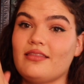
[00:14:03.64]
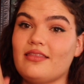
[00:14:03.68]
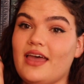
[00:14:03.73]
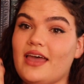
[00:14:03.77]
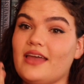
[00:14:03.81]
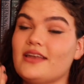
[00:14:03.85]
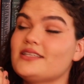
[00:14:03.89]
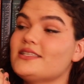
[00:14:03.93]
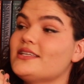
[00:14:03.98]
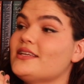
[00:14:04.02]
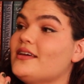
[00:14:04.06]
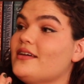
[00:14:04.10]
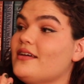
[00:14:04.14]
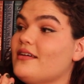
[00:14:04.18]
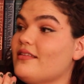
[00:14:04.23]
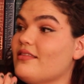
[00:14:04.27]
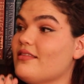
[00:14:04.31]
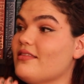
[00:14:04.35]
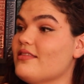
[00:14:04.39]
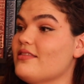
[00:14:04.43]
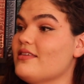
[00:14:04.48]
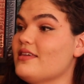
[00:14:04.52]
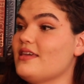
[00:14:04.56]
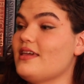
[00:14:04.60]
that
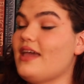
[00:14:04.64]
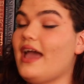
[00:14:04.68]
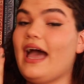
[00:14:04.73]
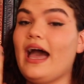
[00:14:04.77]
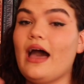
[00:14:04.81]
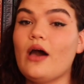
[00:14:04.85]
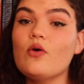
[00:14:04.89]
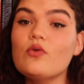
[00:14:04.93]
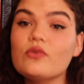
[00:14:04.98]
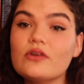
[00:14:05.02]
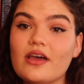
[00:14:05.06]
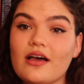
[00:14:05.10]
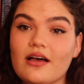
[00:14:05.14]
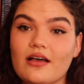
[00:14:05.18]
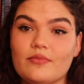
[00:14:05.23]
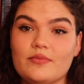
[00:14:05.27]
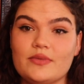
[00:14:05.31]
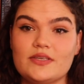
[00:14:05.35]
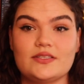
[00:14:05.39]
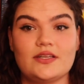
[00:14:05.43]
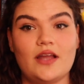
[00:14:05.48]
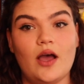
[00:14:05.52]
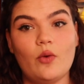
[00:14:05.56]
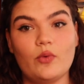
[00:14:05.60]
the outcome
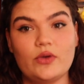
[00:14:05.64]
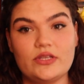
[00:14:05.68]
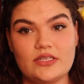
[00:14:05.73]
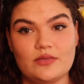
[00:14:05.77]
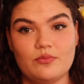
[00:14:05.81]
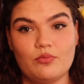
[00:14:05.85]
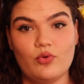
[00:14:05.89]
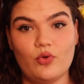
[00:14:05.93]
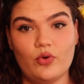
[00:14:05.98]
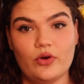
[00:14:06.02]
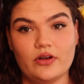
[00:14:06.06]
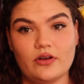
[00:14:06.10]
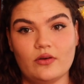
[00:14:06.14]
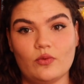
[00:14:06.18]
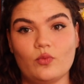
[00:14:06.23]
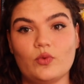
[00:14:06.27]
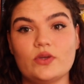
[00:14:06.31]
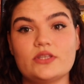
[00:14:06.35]
is not what's important.